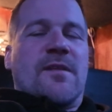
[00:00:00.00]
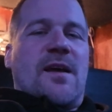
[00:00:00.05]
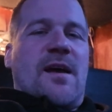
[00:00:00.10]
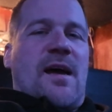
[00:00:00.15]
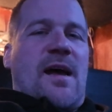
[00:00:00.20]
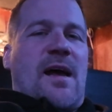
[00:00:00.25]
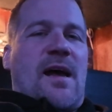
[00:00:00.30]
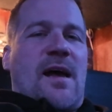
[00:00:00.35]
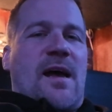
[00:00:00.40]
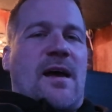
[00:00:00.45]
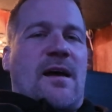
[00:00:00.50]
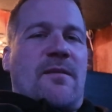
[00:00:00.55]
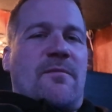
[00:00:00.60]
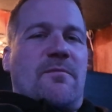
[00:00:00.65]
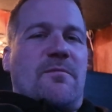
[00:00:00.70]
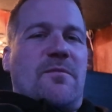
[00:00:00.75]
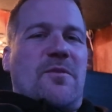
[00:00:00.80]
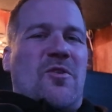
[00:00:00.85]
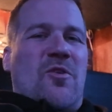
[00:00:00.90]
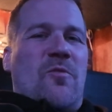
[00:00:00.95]

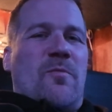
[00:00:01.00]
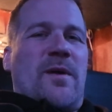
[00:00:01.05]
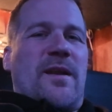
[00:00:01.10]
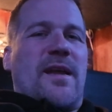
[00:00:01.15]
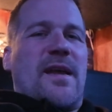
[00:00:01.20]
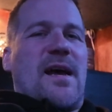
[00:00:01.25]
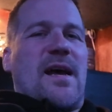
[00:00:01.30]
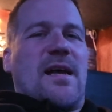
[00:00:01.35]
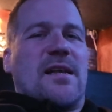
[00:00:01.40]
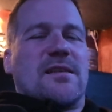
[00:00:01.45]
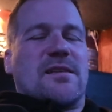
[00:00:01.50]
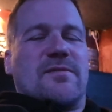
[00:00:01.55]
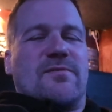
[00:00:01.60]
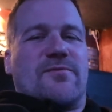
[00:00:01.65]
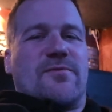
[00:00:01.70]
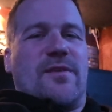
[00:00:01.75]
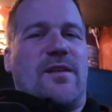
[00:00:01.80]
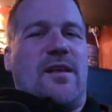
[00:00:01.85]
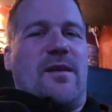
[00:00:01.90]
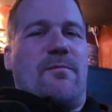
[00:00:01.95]
And nobody has
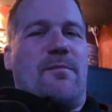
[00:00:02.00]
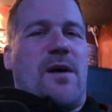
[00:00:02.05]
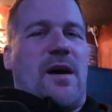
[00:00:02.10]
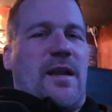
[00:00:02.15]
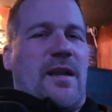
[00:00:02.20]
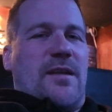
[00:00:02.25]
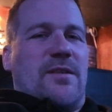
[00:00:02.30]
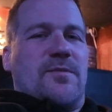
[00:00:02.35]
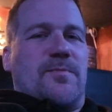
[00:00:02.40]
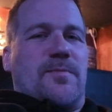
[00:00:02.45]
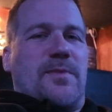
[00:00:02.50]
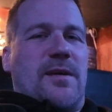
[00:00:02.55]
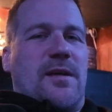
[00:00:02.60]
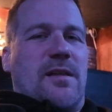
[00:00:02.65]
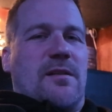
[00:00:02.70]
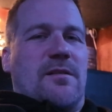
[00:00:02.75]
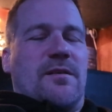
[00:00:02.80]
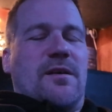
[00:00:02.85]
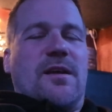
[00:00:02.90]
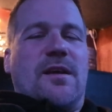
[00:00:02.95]
really money to
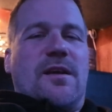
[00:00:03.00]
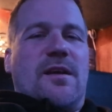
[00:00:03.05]
build